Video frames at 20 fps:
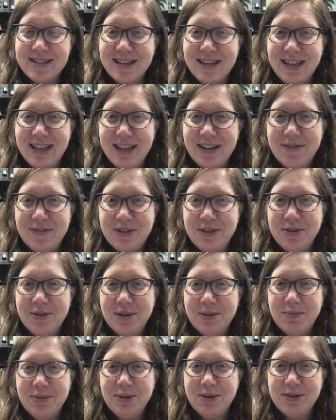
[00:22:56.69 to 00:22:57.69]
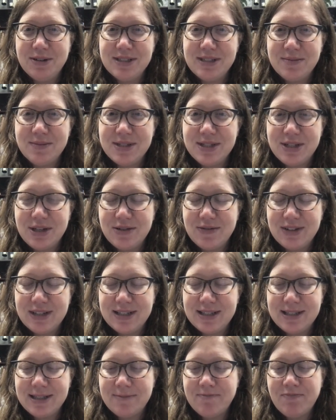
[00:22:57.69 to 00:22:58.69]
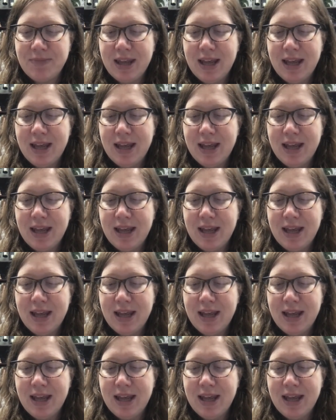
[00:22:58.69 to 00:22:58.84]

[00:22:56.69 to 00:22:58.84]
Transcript: can give through the Blue Christmas service.